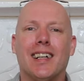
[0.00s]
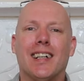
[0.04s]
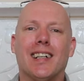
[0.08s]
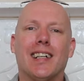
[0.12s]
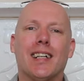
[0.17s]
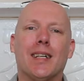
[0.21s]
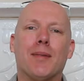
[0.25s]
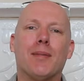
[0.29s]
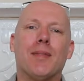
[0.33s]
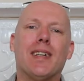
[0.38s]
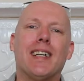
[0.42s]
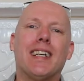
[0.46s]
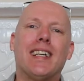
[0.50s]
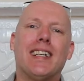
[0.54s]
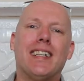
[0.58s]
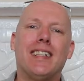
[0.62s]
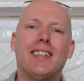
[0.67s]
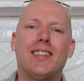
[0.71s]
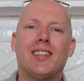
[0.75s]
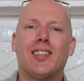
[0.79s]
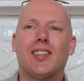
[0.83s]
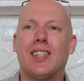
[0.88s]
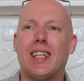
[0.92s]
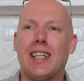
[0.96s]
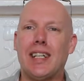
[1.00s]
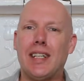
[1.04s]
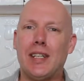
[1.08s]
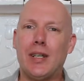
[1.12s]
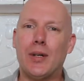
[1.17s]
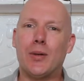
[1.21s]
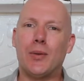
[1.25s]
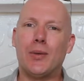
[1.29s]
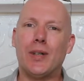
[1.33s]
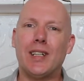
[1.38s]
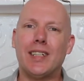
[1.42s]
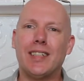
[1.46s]
I'm a
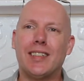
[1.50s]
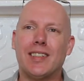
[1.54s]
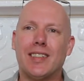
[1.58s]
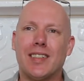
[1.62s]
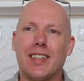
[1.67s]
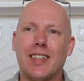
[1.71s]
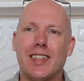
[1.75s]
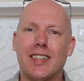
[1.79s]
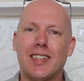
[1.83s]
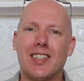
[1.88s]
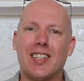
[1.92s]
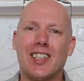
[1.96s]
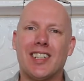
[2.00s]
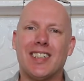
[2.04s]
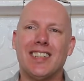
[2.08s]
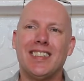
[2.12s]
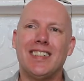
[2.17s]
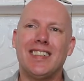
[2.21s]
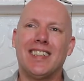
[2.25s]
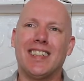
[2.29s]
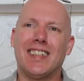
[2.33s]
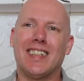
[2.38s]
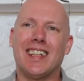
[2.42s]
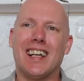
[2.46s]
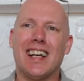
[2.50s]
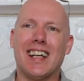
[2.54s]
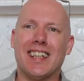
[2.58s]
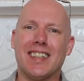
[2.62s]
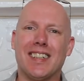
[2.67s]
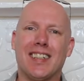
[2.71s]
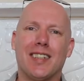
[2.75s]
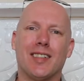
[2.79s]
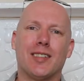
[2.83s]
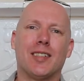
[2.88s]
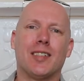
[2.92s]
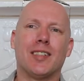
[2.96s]
senior researcher
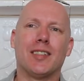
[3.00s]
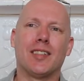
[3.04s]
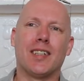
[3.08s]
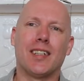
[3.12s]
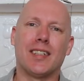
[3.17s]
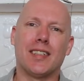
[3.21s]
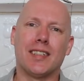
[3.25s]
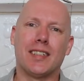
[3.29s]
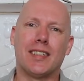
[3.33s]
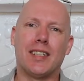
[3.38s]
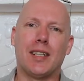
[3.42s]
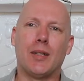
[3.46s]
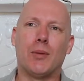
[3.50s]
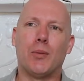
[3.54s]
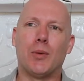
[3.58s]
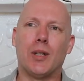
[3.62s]
at the Society,